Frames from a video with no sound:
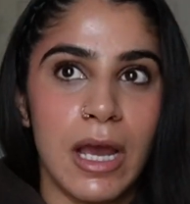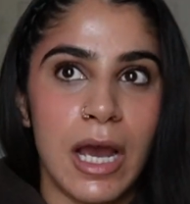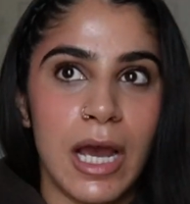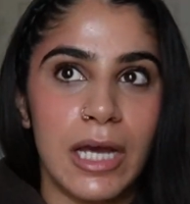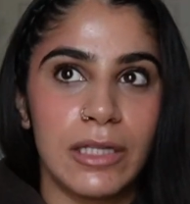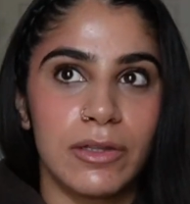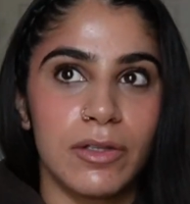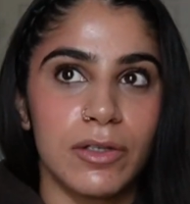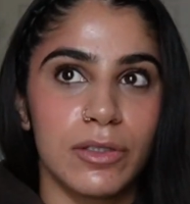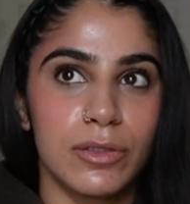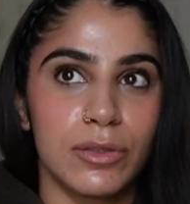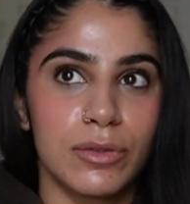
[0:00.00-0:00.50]
I
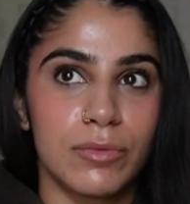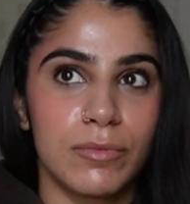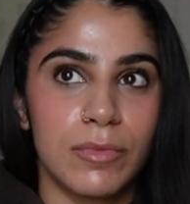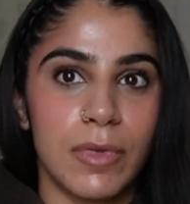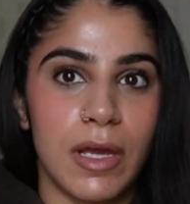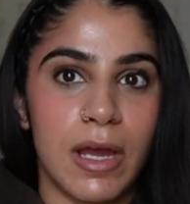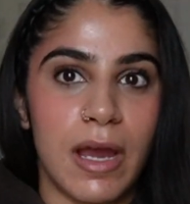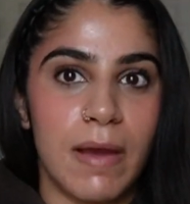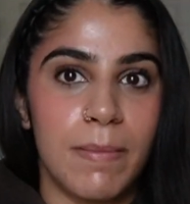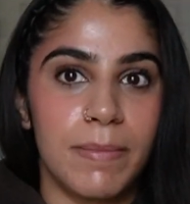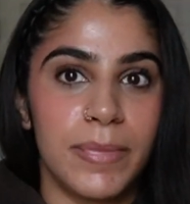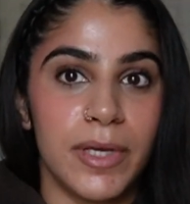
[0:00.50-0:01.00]
thought
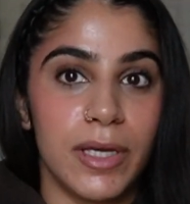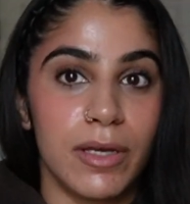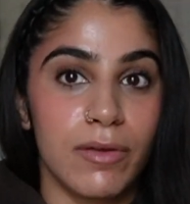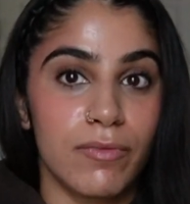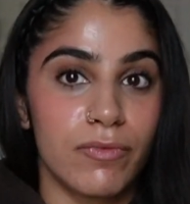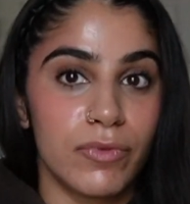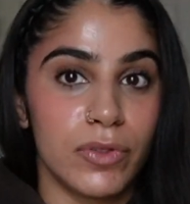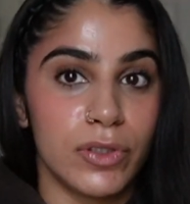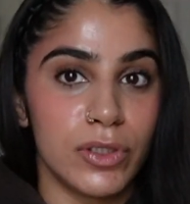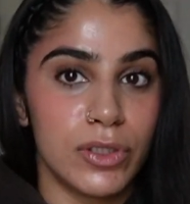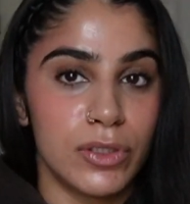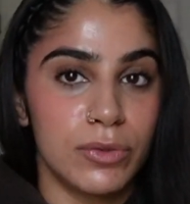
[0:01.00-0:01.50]

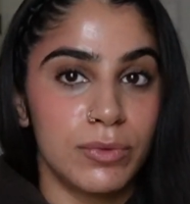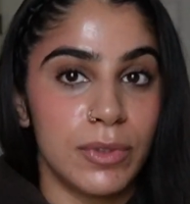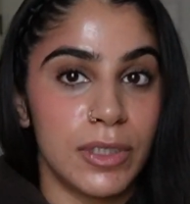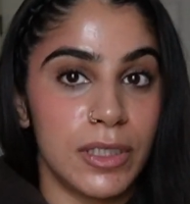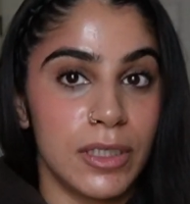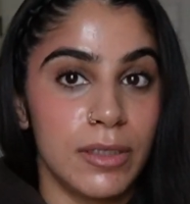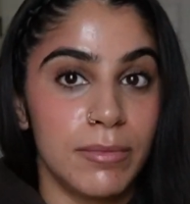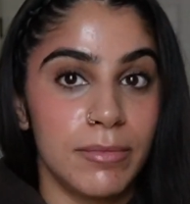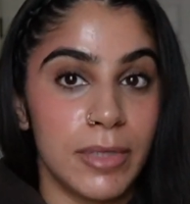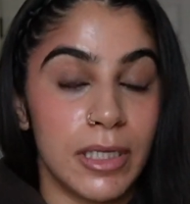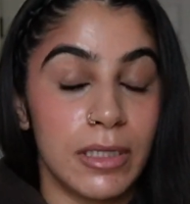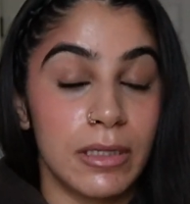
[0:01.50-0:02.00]
being really
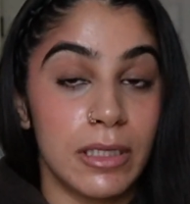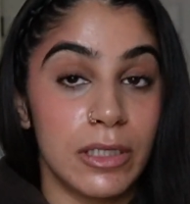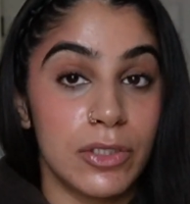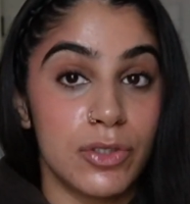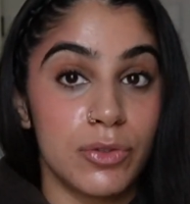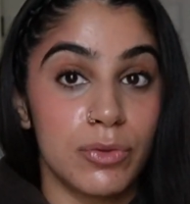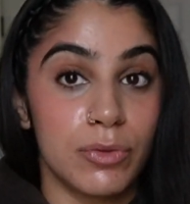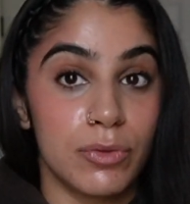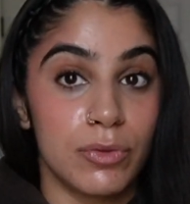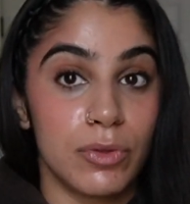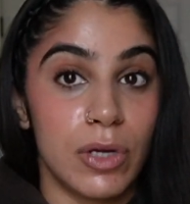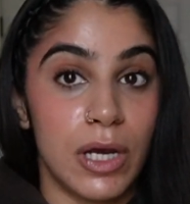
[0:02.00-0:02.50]
sweaty meant that
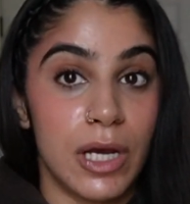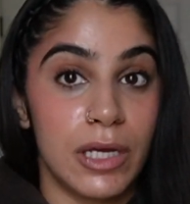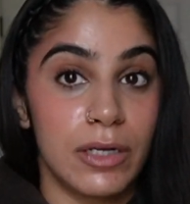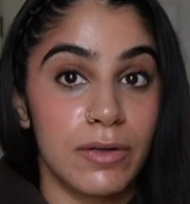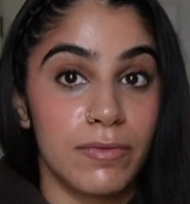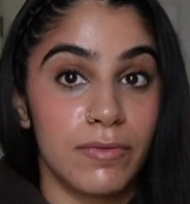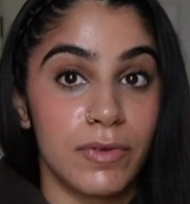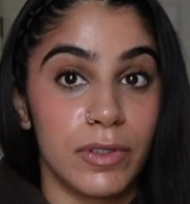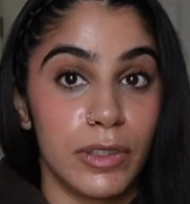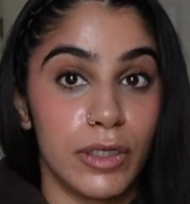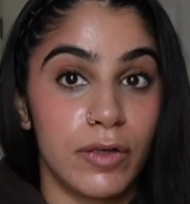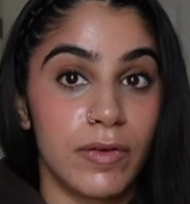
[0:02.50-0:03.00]
you had a
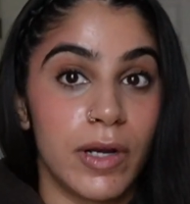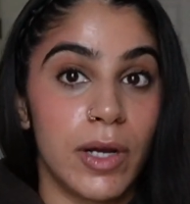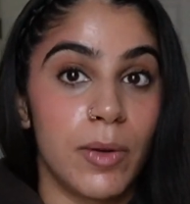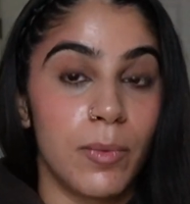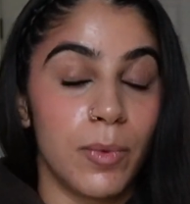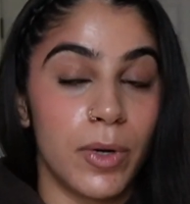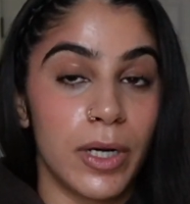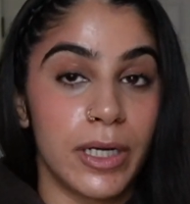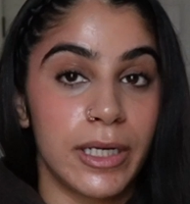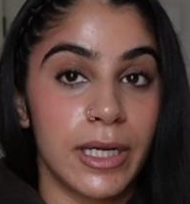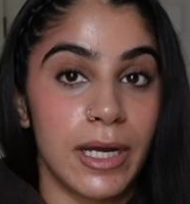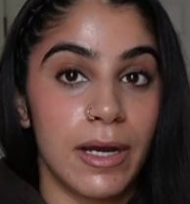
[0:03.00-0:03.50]
really great
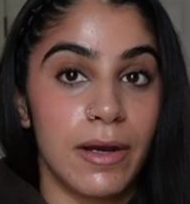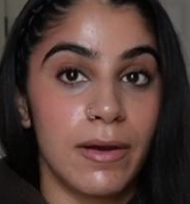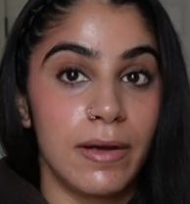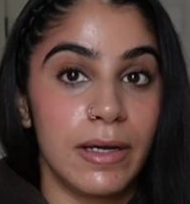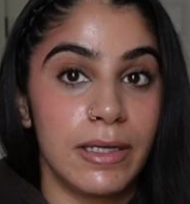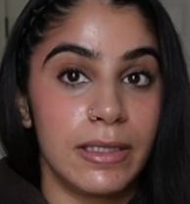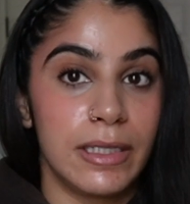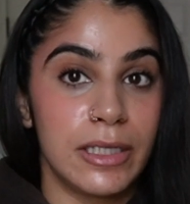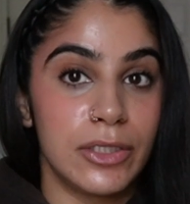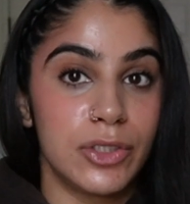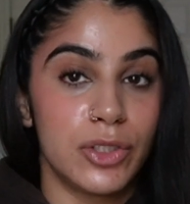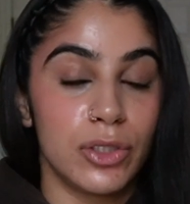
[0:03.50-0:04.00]
workout
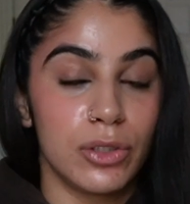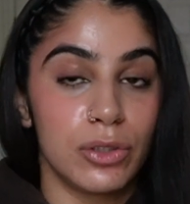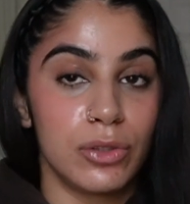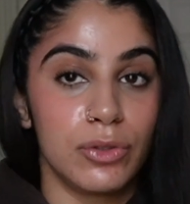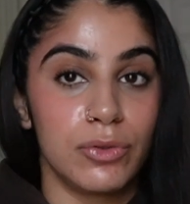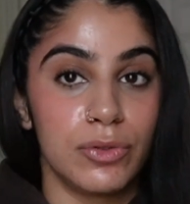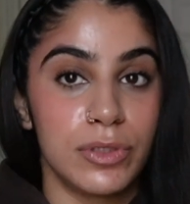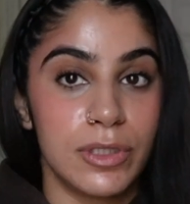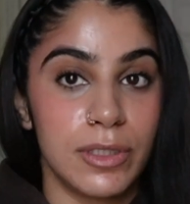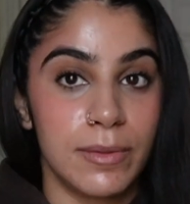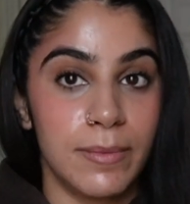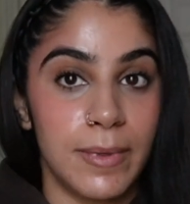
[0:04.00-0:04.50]
and that you're
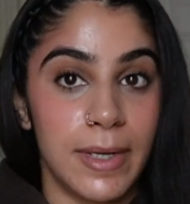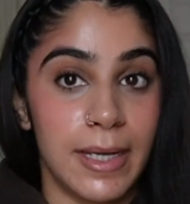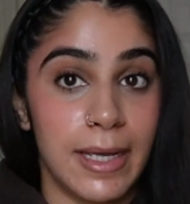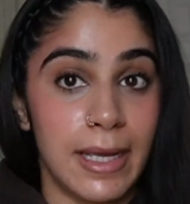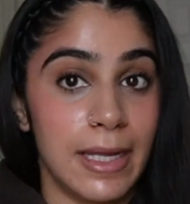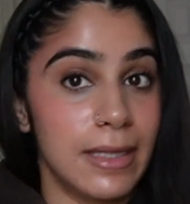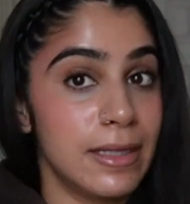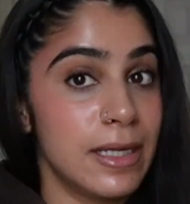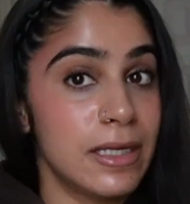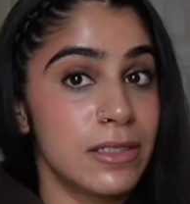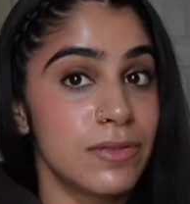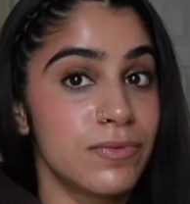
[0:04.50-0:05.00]
losing weight,
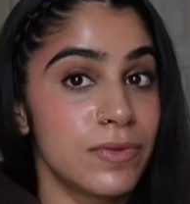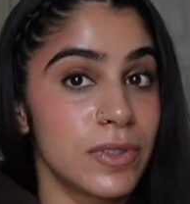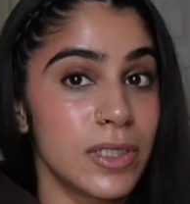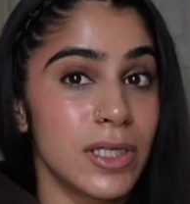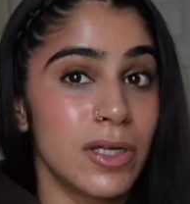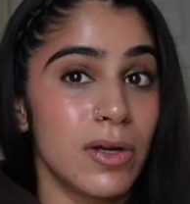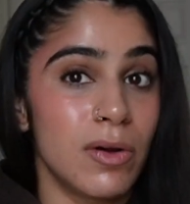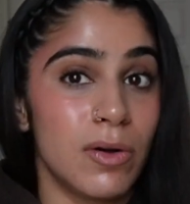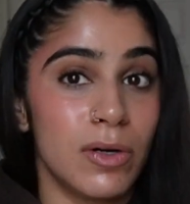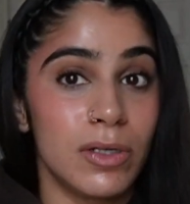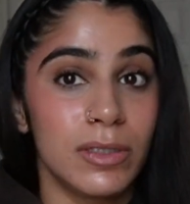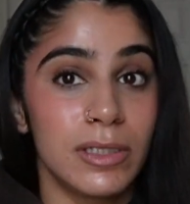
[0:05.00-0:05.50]
and that's
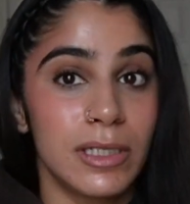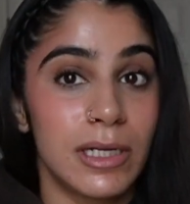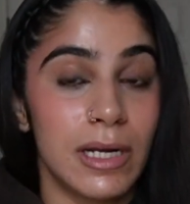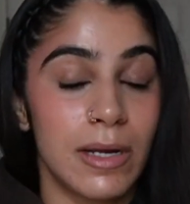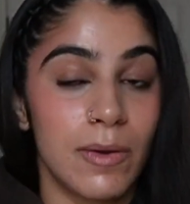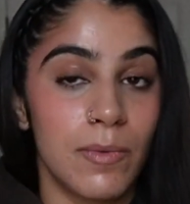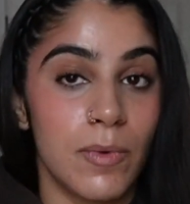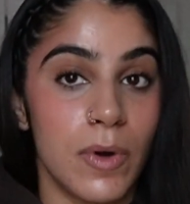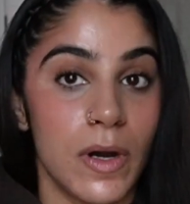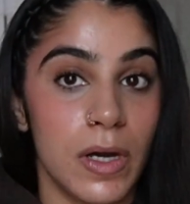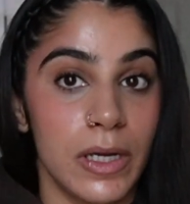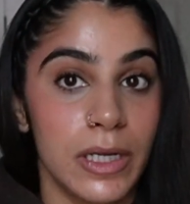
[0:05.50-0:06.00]
really all that
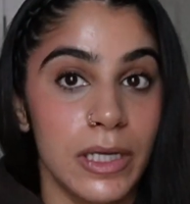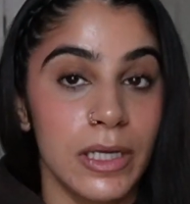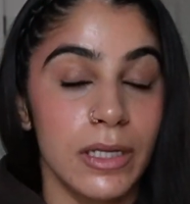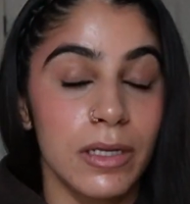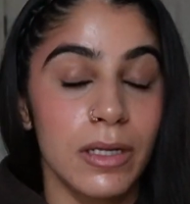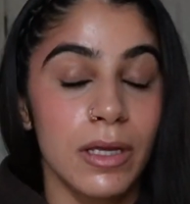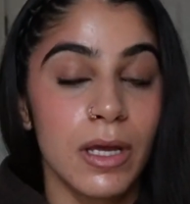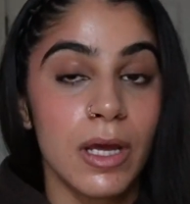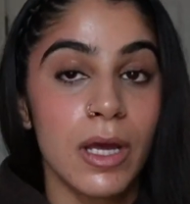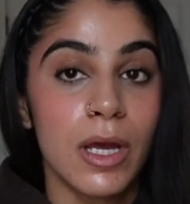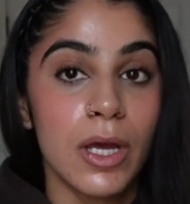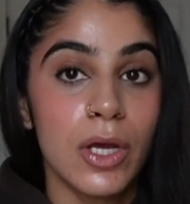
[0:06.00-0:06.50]
I wanted.
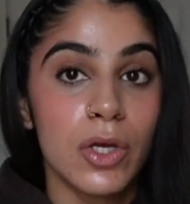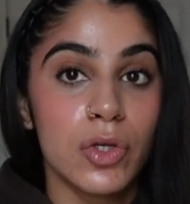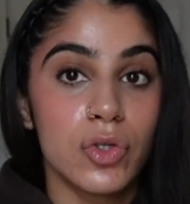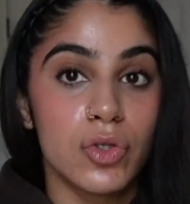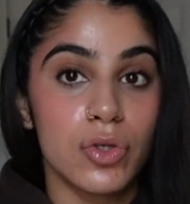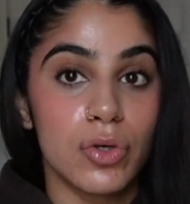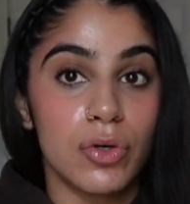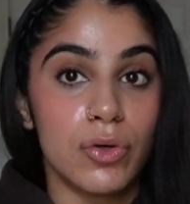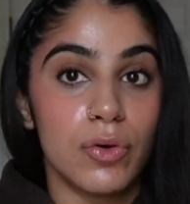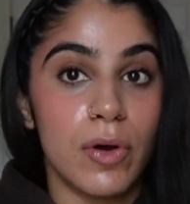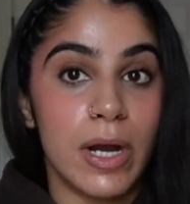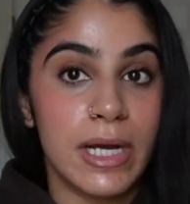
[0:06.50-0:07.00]

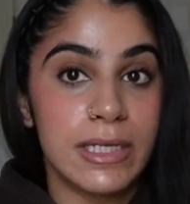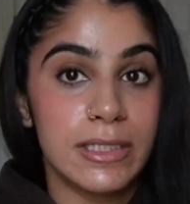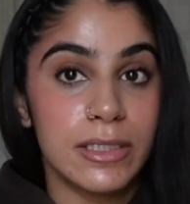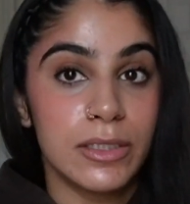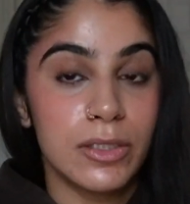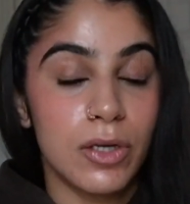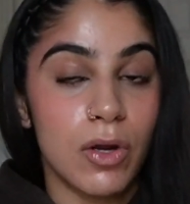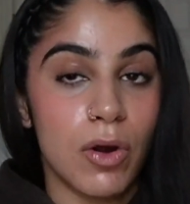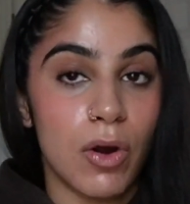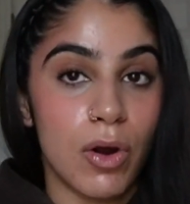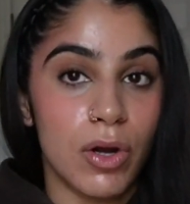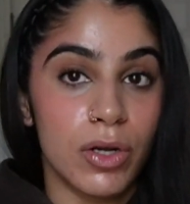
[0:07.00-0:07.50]
So I
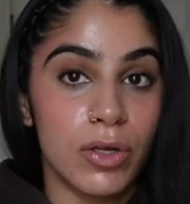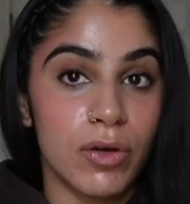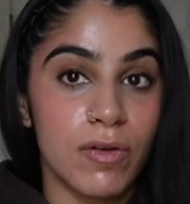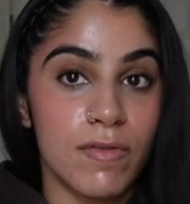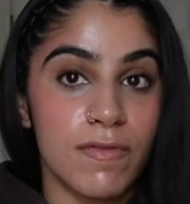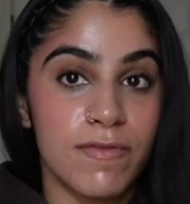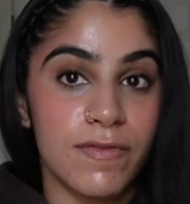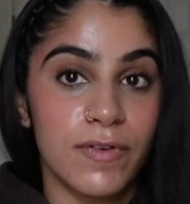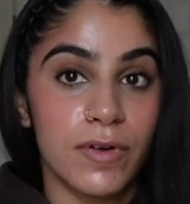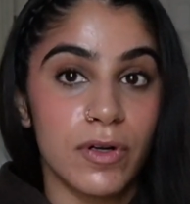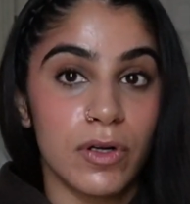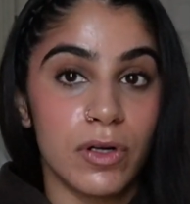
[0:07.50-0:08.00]
did cardio
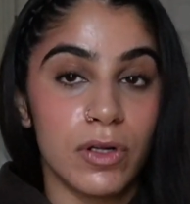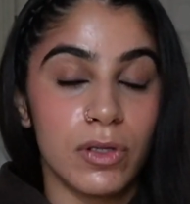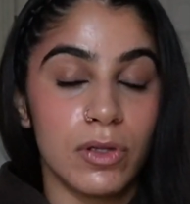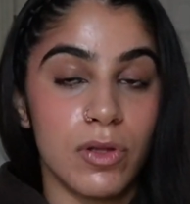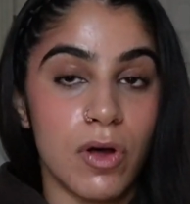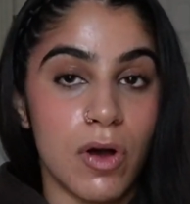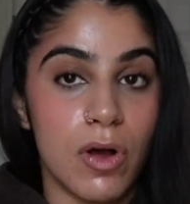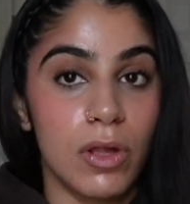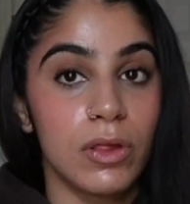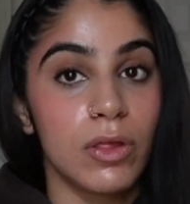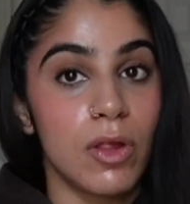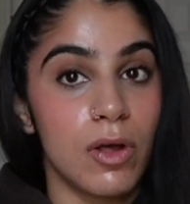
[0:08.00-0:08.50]
for a
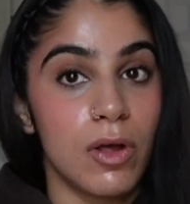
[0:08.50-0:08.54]
long,